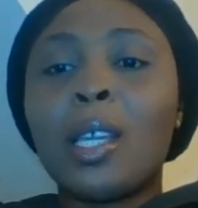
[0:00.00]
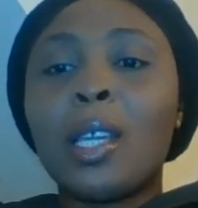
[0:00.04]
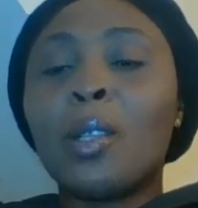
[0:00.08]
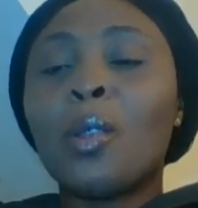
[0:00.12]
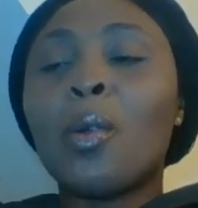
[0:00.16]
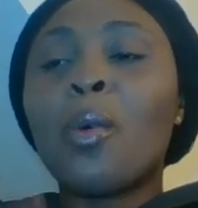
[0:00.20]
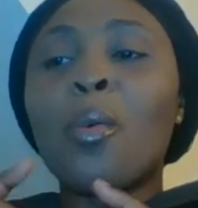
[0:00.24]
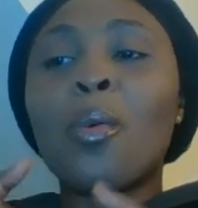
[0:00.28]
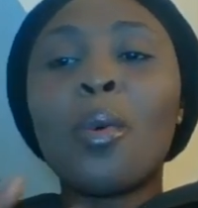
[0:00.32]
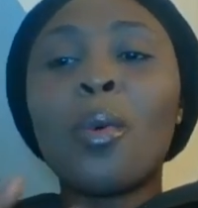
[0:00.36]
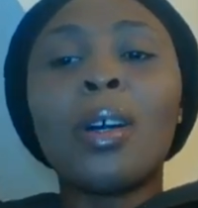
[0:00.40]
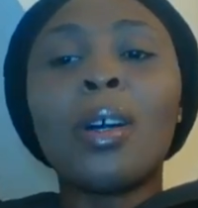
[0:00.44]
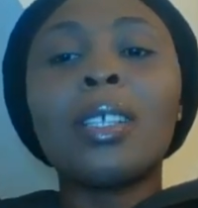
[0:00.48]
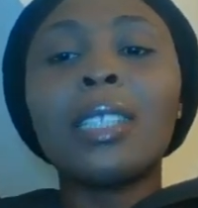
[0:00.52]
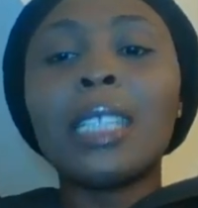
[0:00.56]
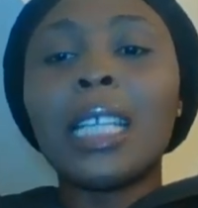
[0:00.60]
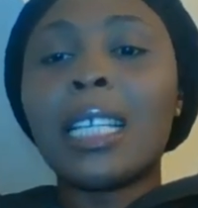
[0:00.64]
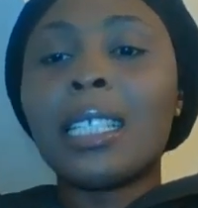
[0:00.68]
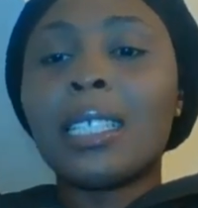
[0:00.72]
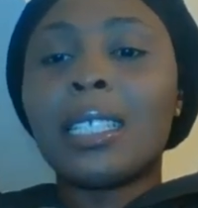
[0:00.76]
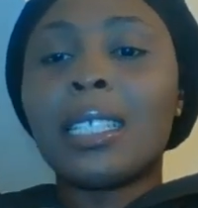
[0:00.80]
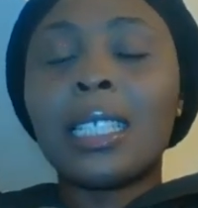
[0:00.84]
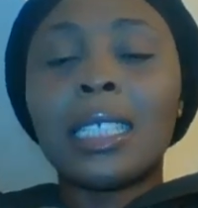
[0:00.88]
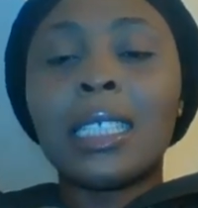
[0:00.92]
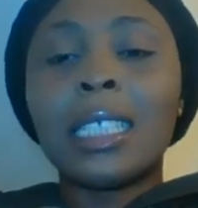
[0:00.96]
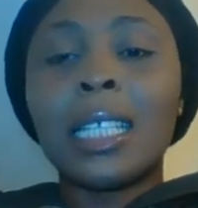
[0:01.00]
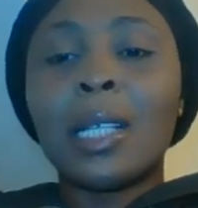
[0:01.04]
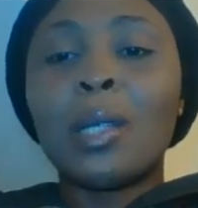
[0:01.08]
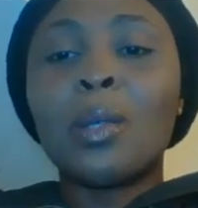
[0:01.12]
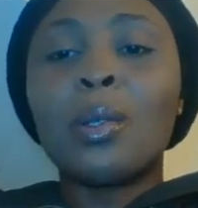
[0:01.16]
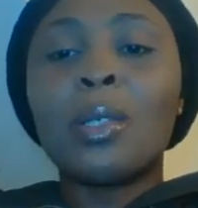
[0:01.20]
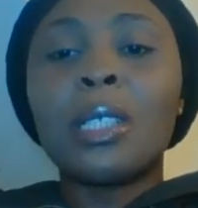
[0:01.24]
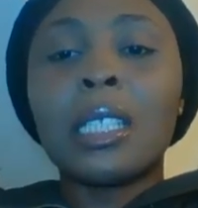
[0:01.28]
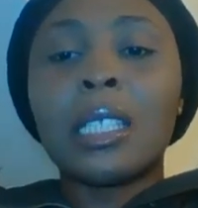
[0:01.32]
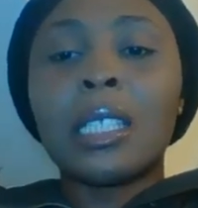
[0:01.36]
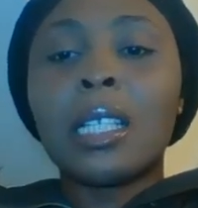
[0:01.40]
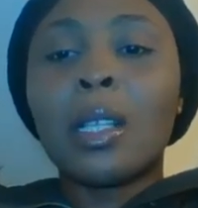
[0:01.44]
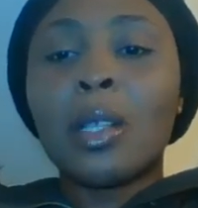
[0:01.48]
you know one SDG
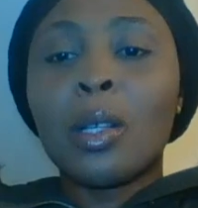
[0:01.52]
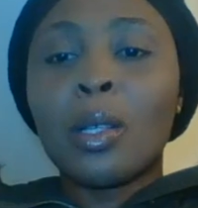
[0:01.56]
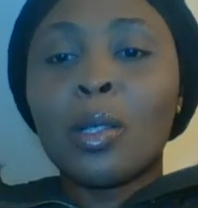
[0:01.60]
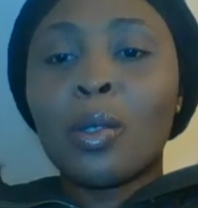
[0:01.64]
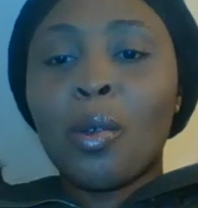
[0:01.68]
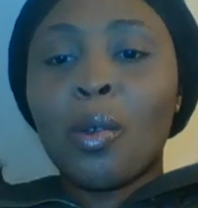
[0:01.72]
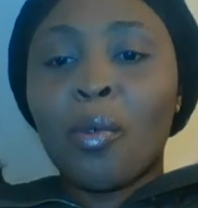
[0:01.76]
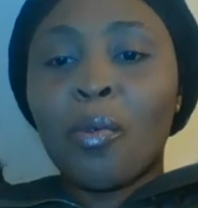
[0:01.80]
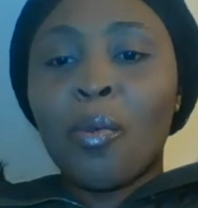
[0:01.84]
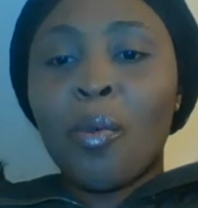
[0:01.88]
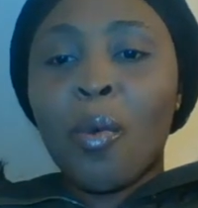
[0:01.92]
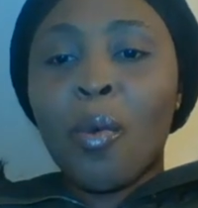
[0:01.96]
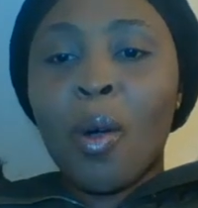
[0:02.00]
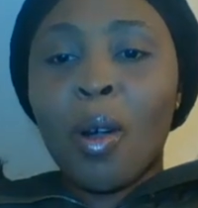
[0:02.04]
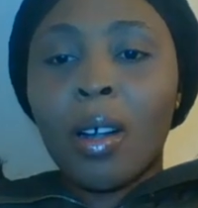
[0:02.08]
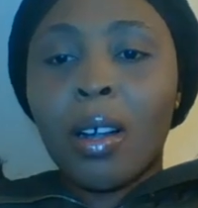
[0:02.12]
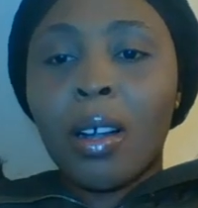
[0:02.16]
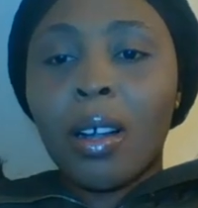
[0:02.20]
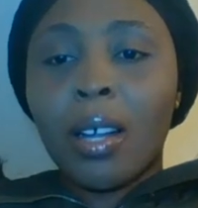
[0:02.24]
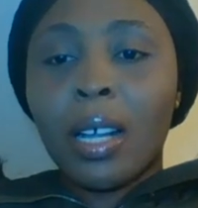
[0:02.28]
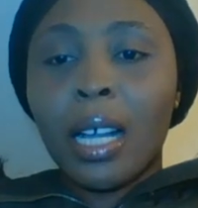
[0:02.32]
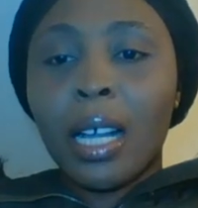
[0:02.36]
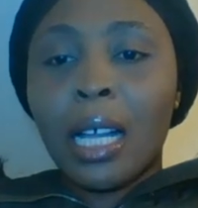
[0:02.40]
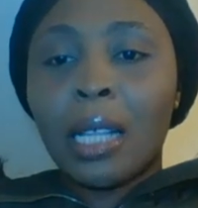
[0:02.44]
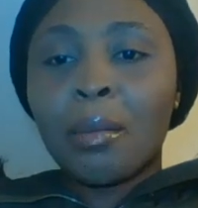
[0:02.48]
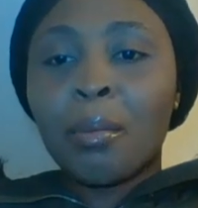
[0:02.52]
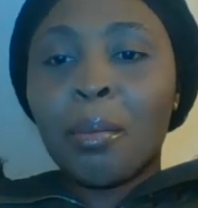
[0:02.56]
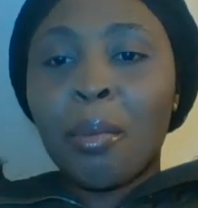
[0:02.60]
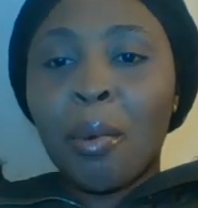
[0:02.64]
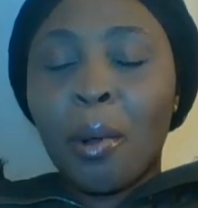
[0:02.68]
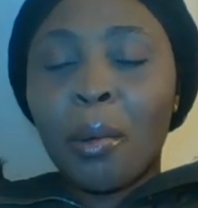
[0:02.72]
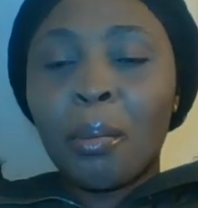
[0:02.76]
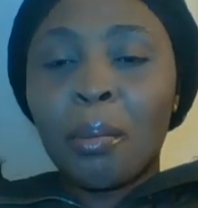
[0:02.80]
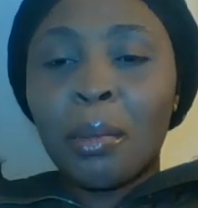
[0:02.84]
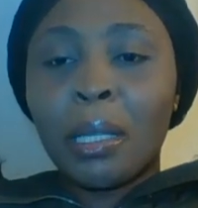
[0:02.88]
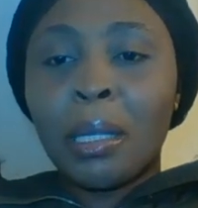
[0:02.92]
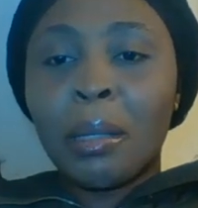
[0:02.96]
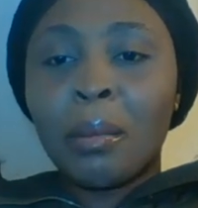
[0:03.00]
alone is a lot of work and
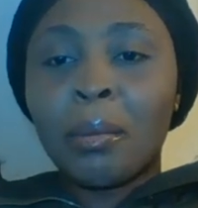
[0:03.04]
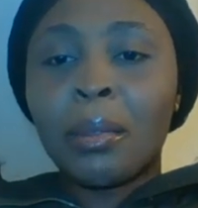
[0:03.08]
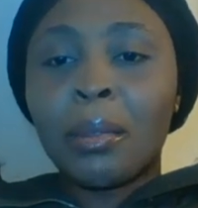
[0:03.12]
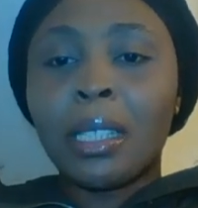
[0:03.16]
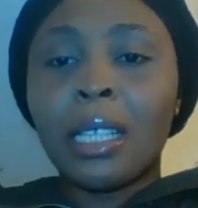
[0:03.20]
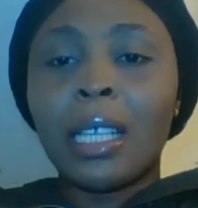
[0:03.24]
problem.